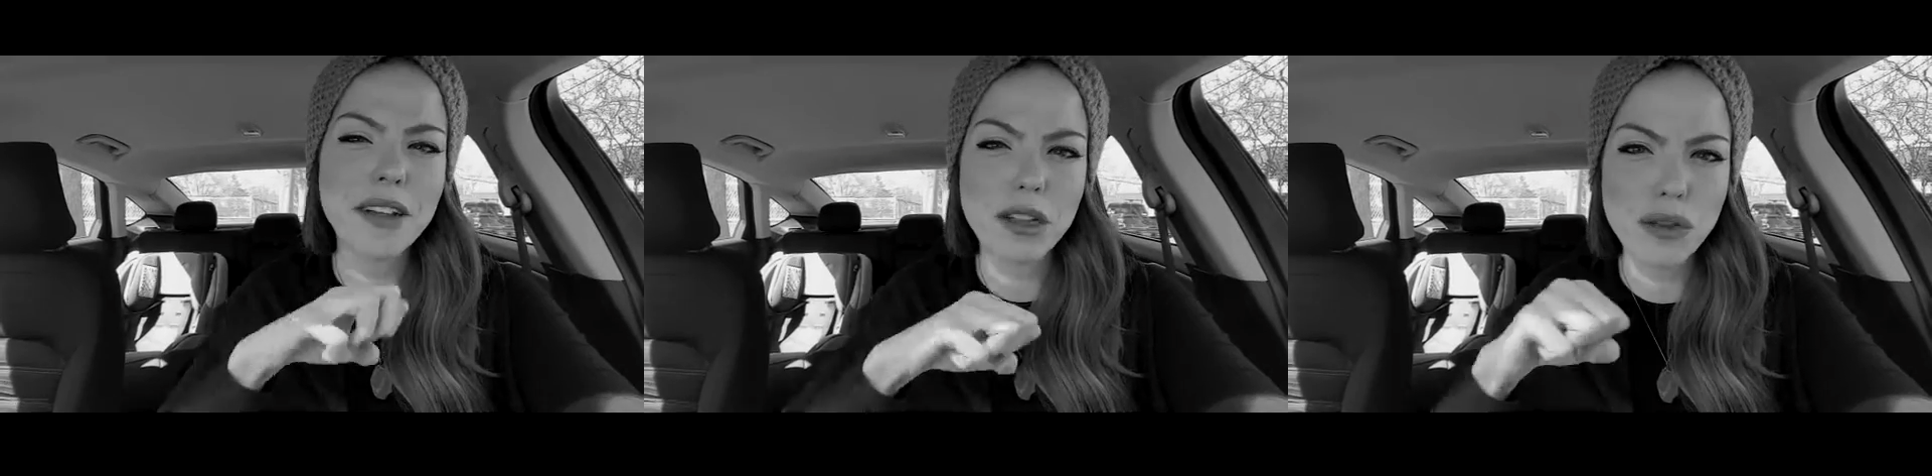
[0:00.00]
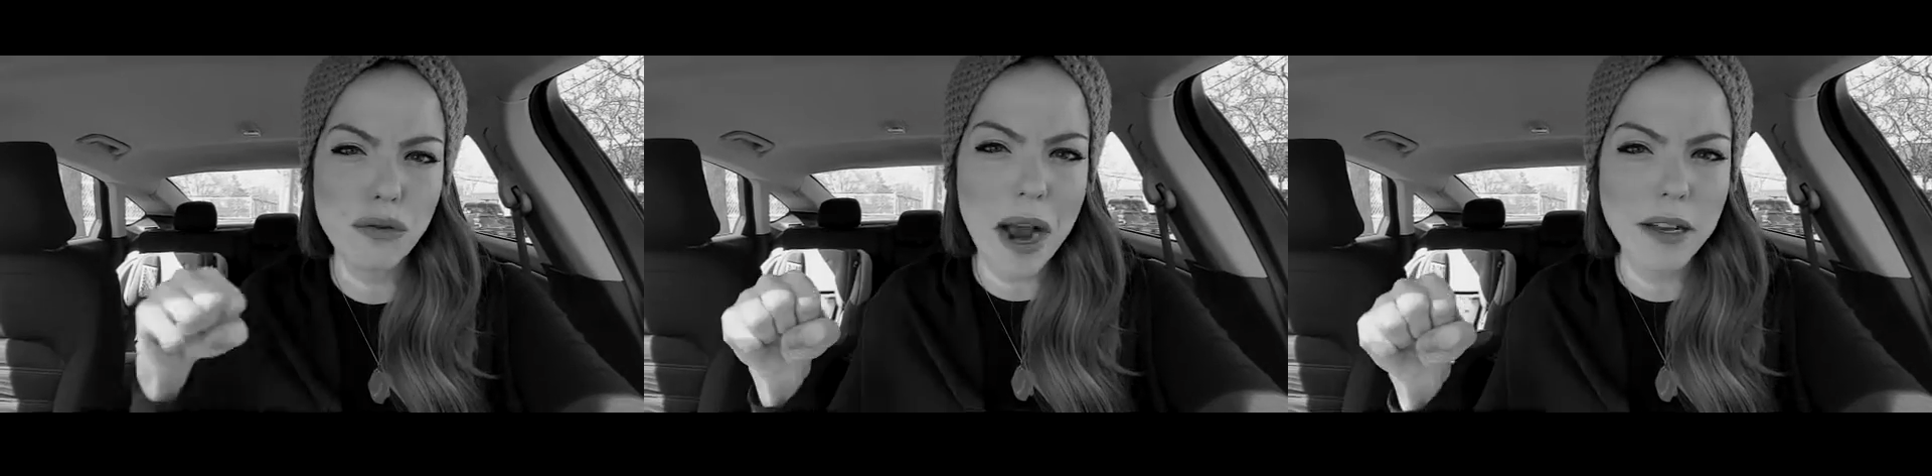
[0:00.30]
that
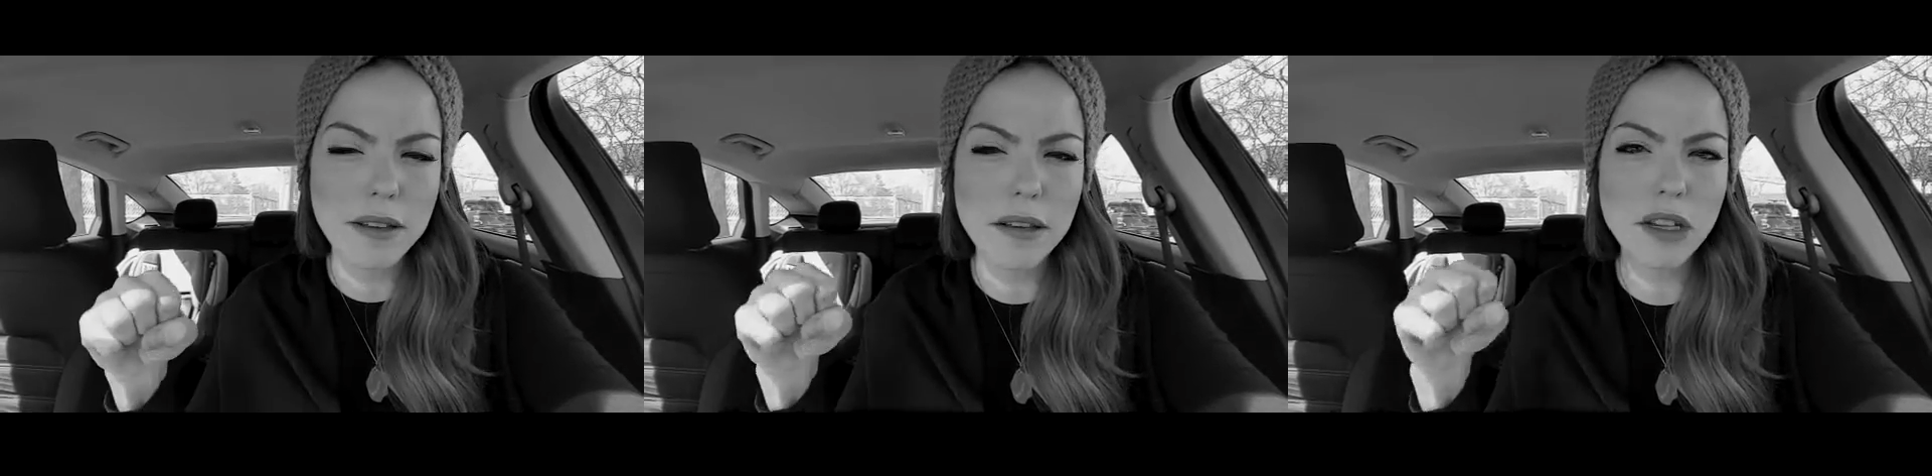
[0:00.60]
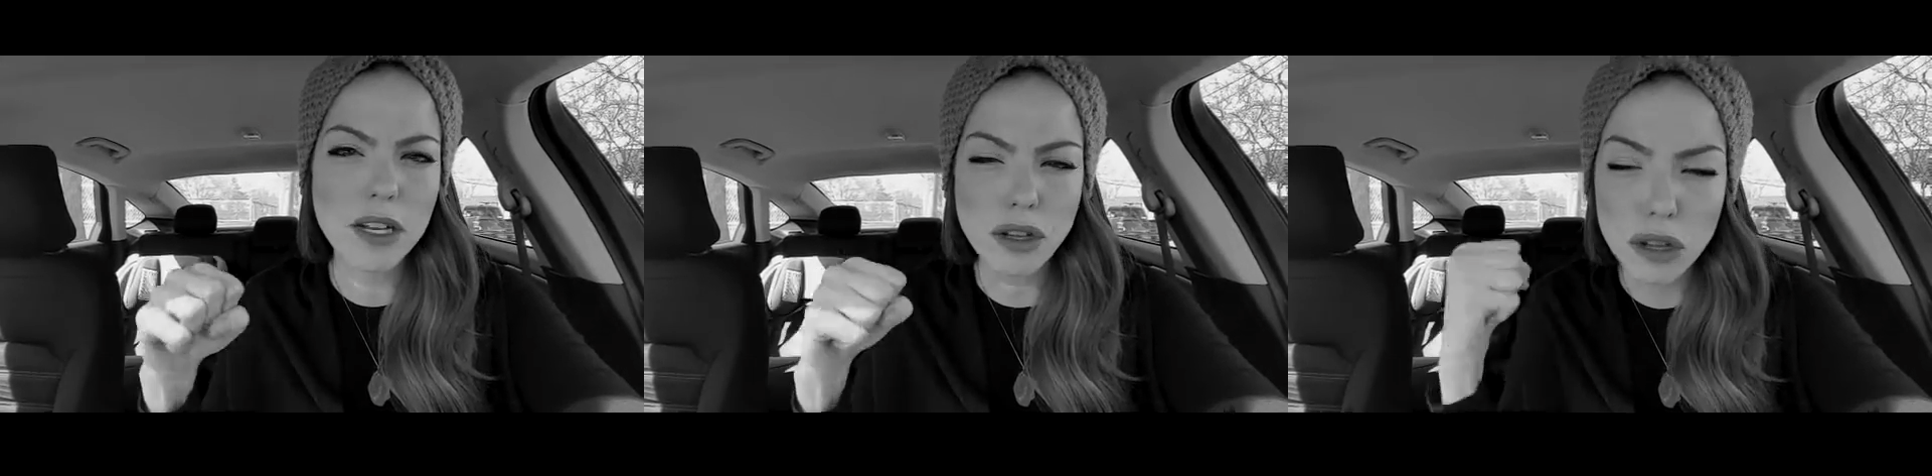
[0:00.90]
distracts,
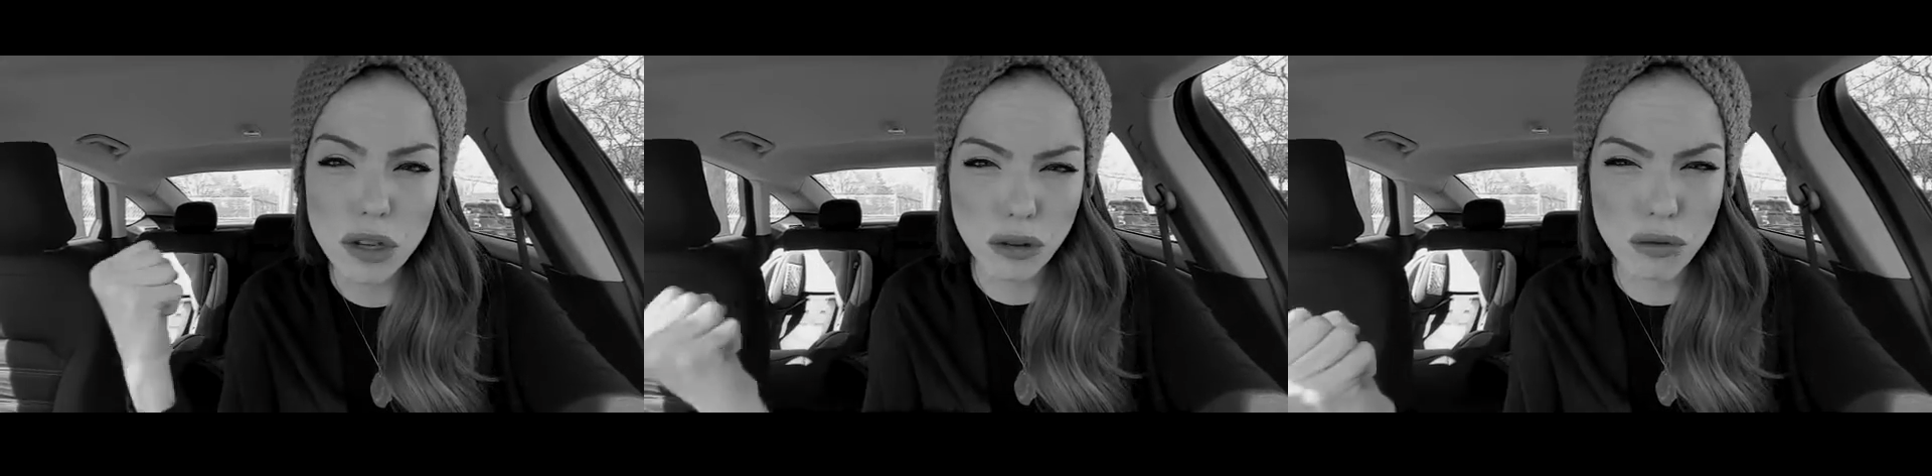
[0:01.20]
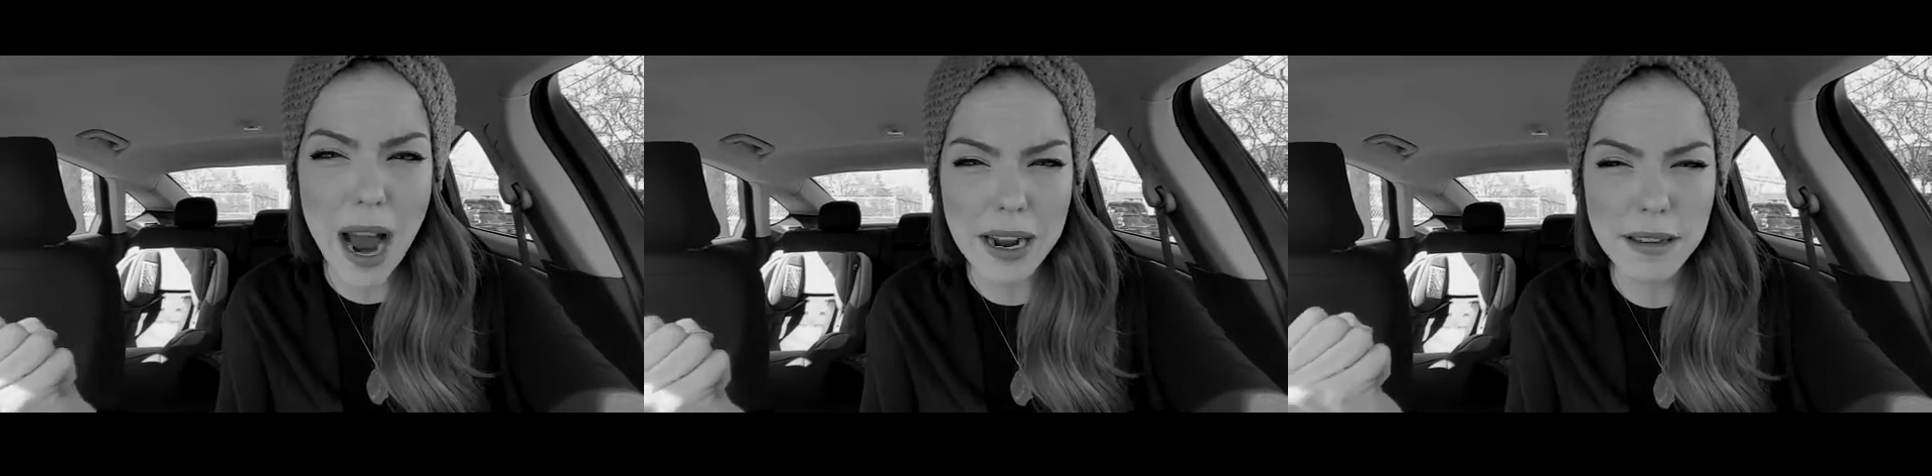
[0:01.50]
that
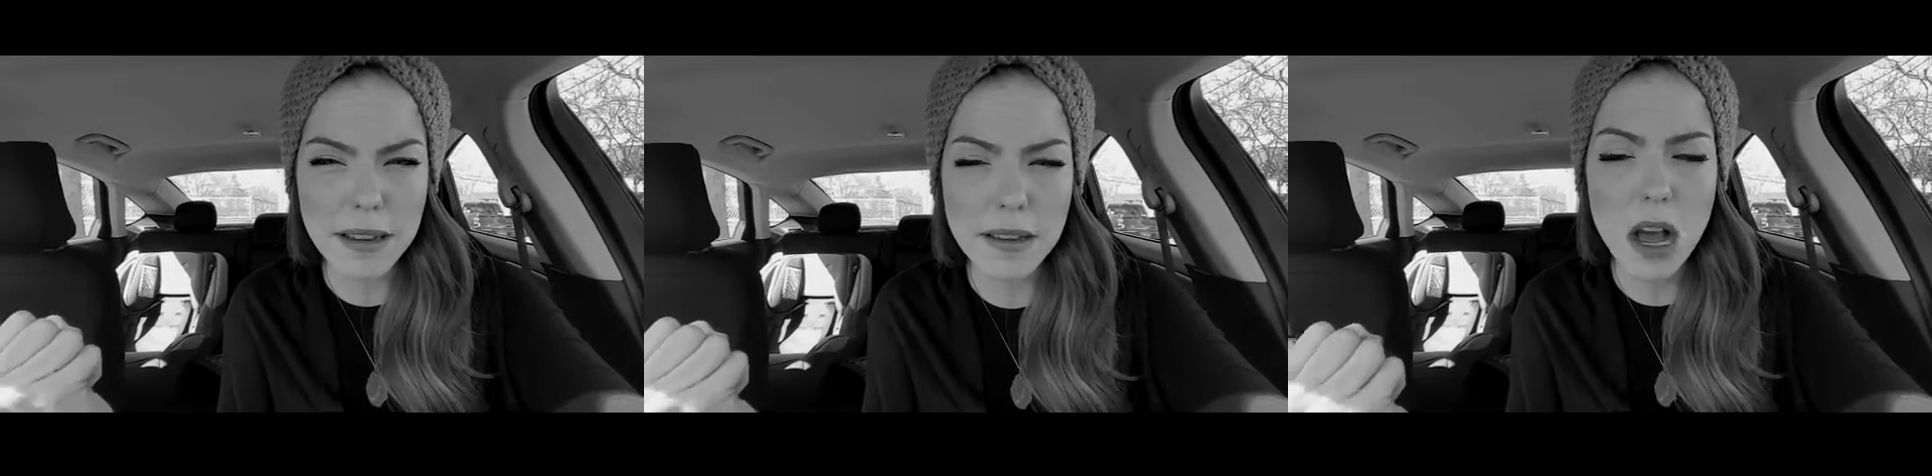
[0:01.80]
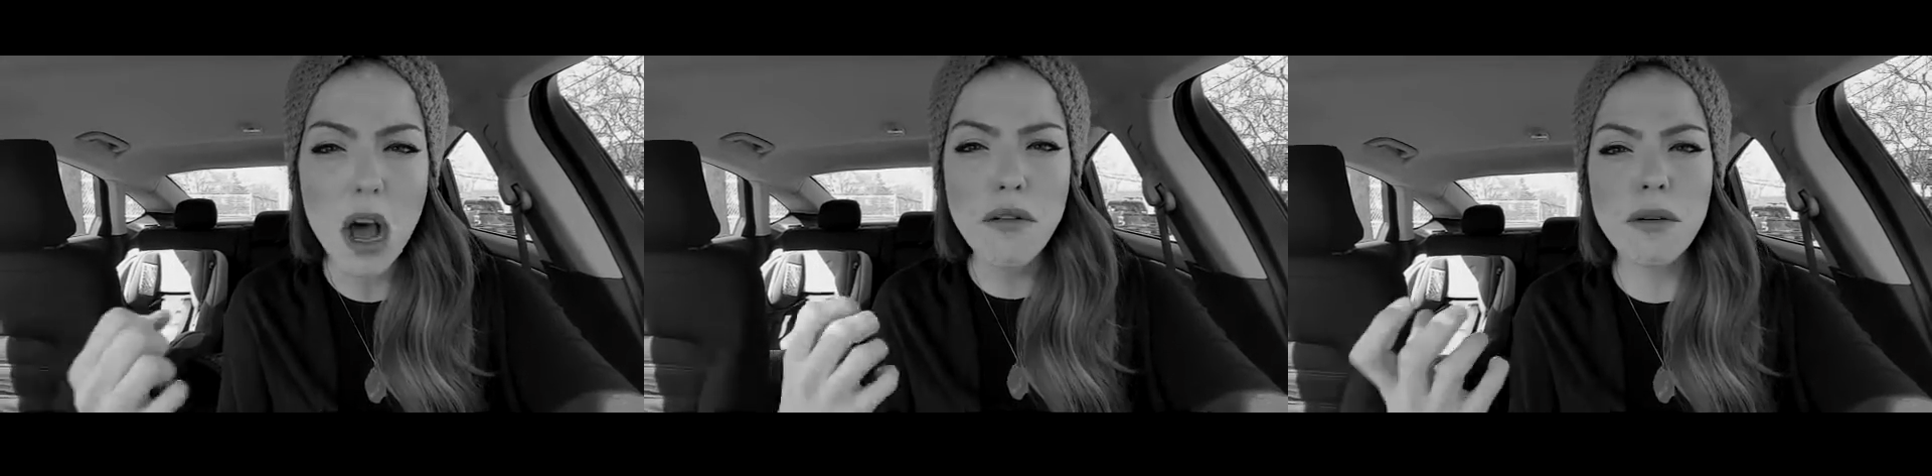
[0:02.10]
distracts us
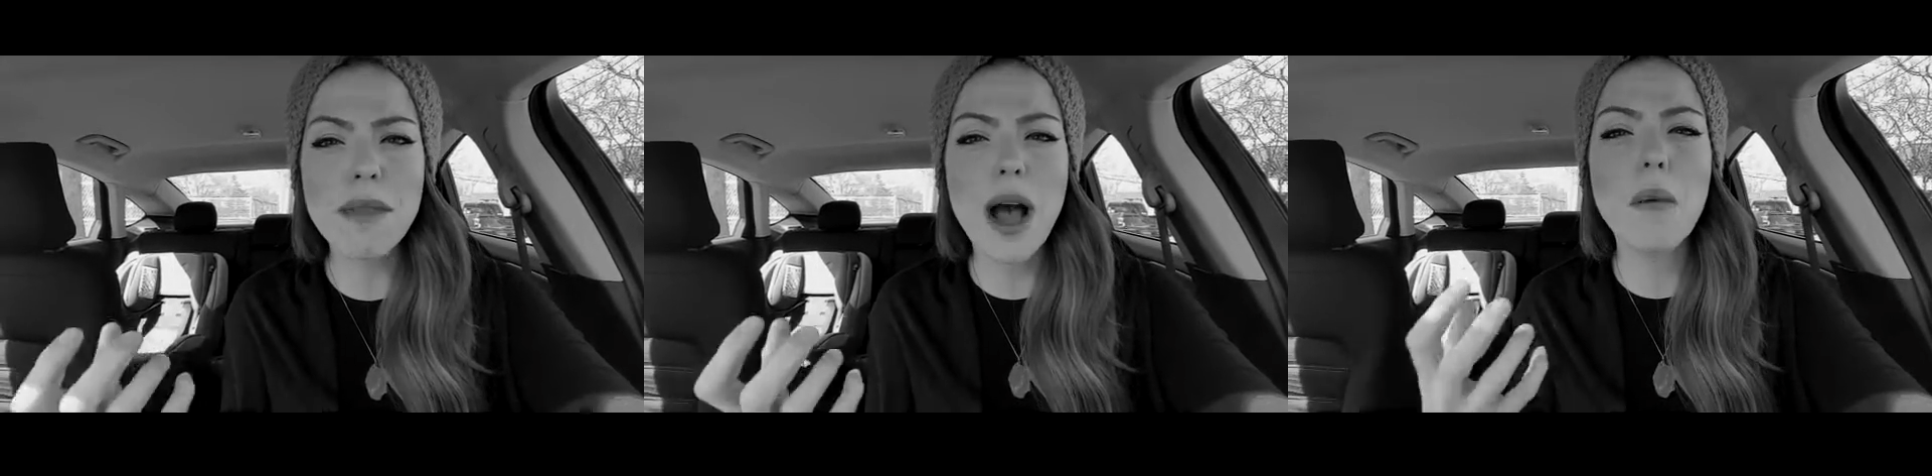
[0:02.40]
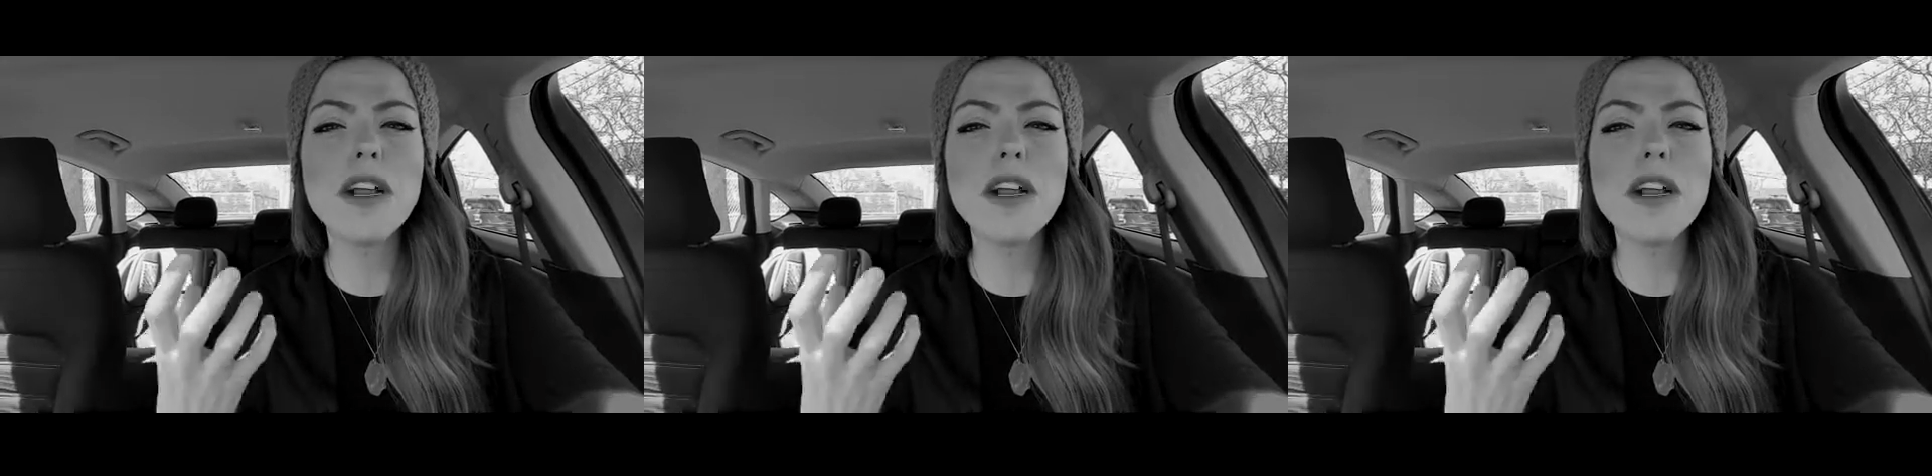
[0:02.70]
from that.